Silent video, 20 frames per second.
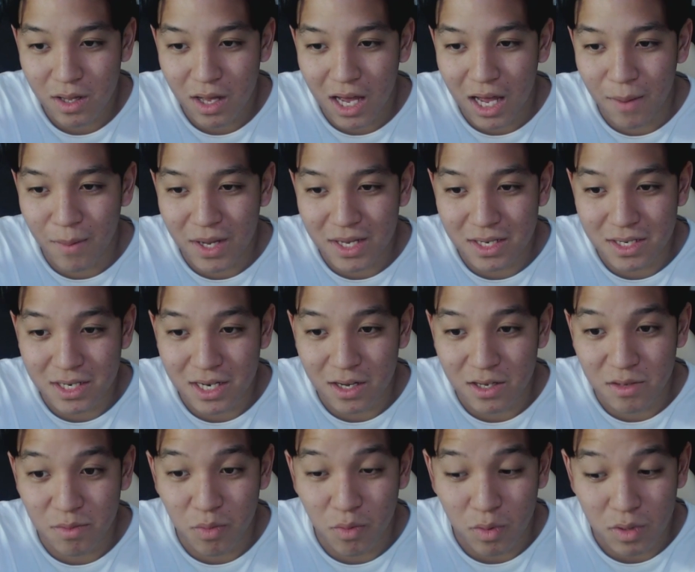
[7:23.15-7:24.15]
iMessage now
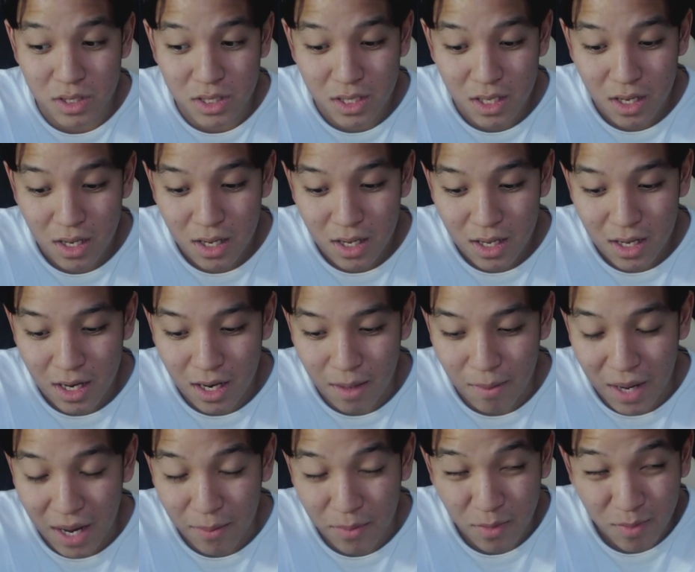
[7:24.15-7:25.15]
supports
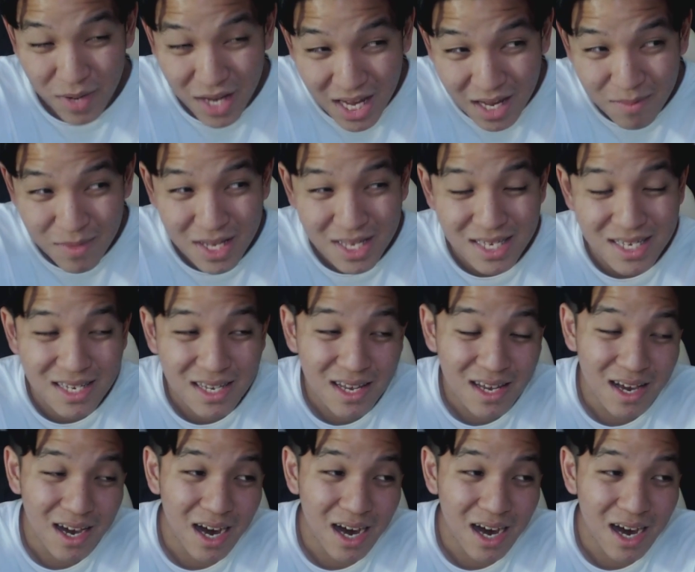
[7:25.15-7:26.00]
Apple Payments.